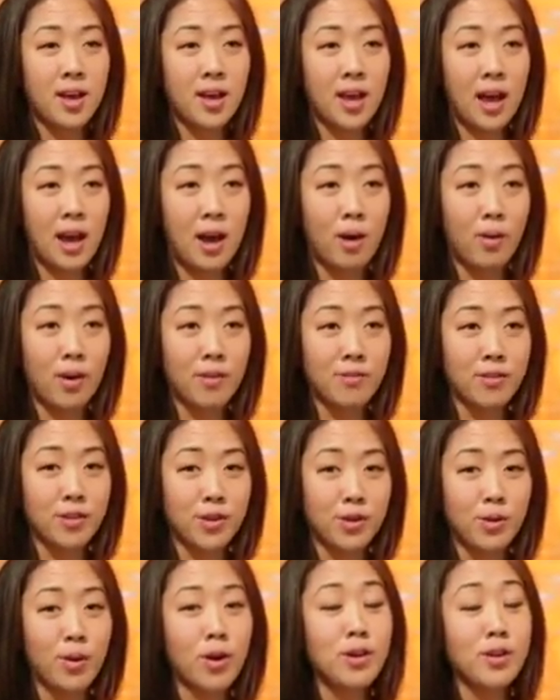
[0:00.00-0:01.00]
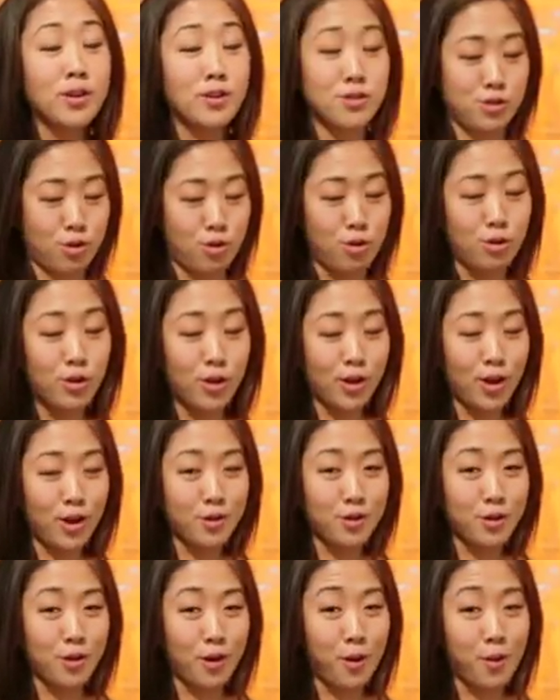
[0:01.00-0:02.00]
However, you are totally on
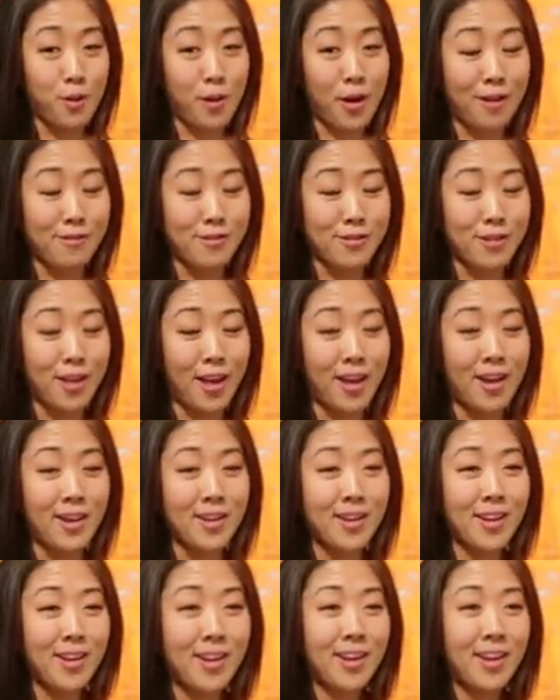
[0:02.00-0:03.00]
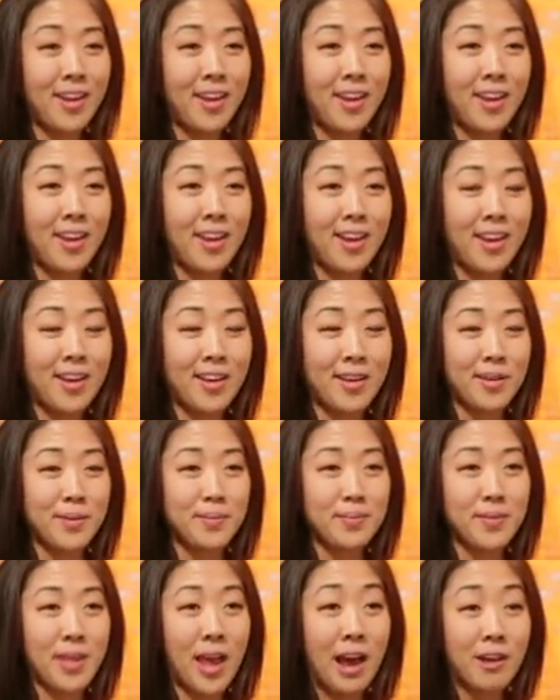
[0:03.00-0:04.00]
your own after that.
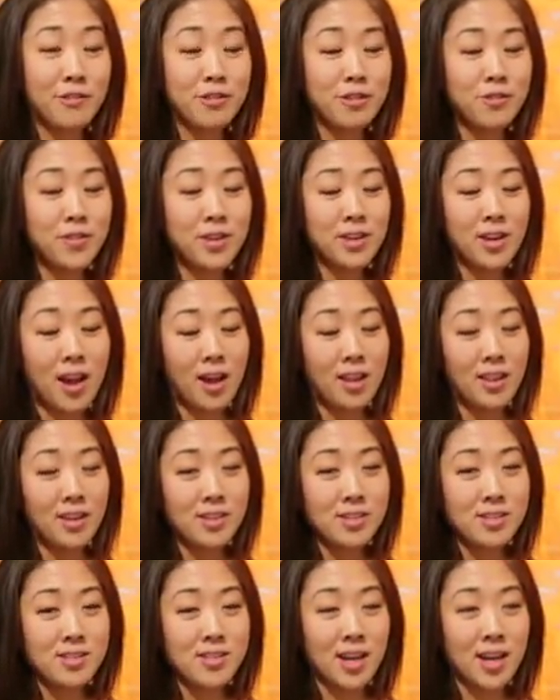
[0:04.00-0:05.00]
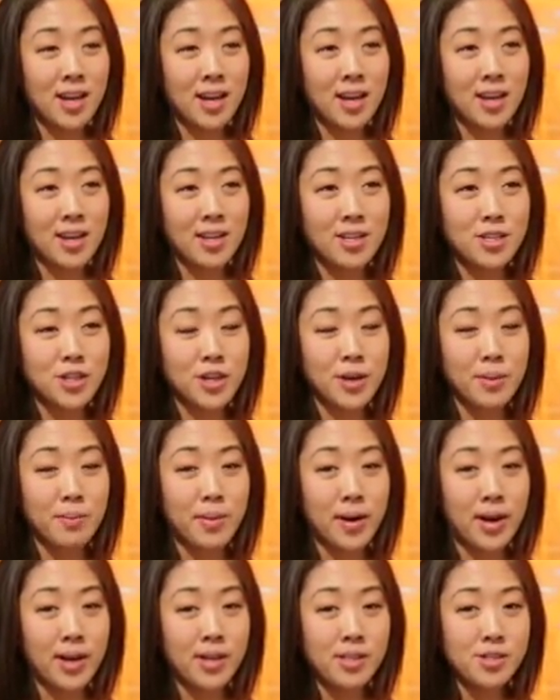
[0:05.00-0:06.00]
After Vinales, I took a
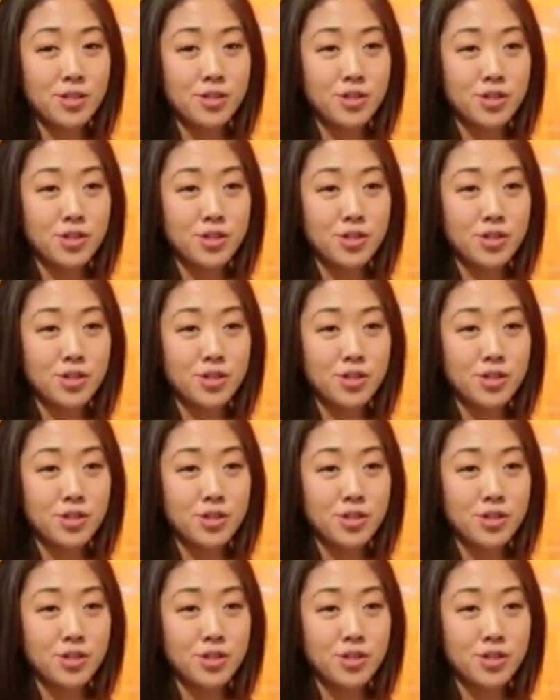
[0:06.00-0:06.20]
bus